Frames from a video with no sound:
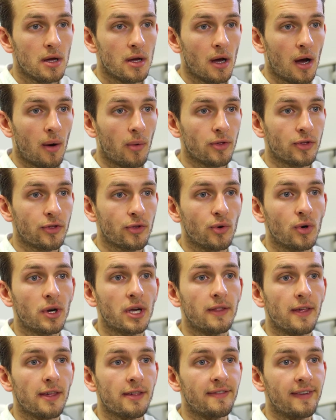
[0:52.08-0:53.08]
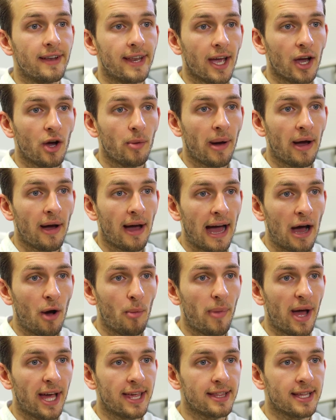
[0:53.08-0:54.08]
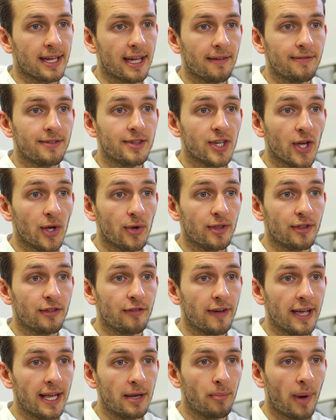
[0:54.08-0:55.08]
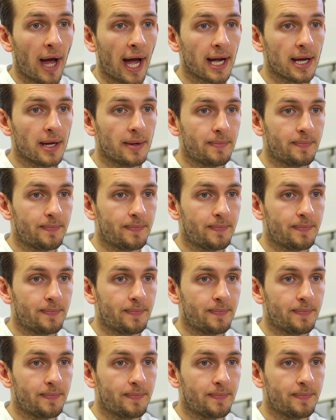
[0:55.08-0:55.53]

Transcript: I want to talk in this video about how best to give students feedback.